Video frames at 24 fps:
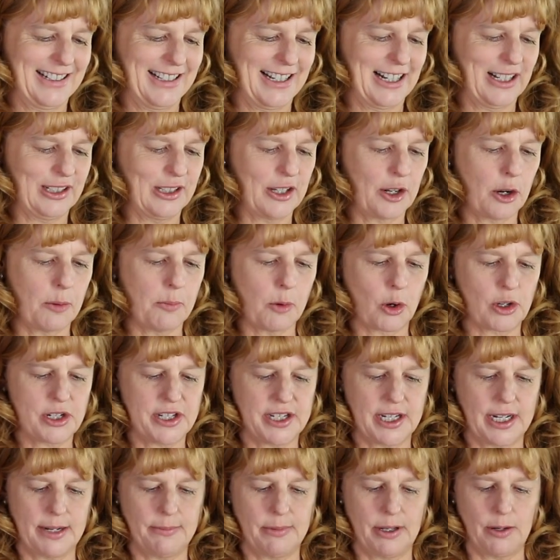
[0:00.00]
A little more
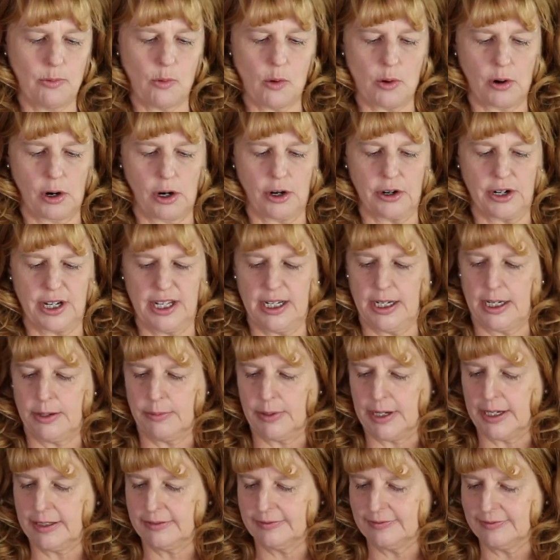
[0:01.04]
cinnamon won't hurt
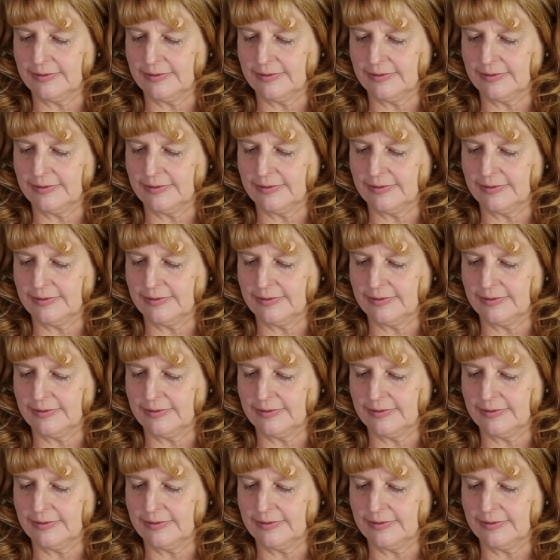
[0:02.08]
anyway.